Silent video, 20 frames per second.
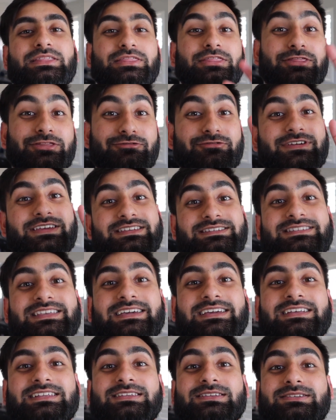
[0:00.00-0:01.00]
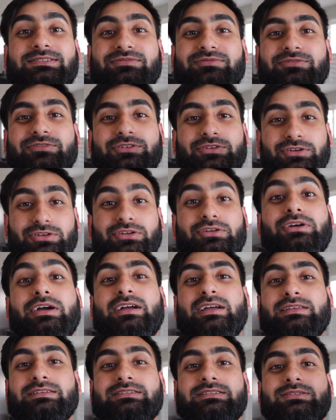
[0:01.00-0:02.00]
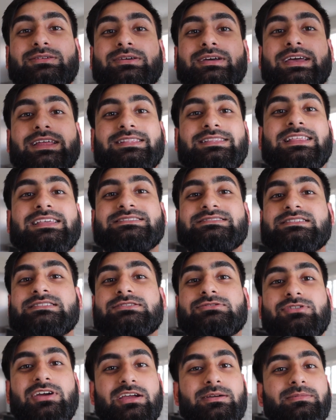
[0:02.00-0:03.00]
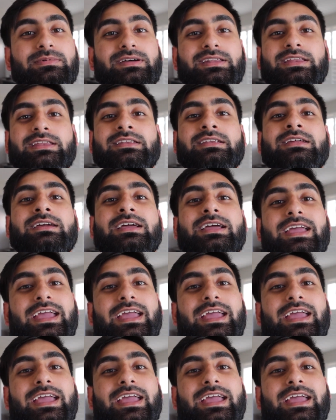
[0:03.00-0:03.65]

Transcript: 3 seconds for you guys to hit the subscribe button,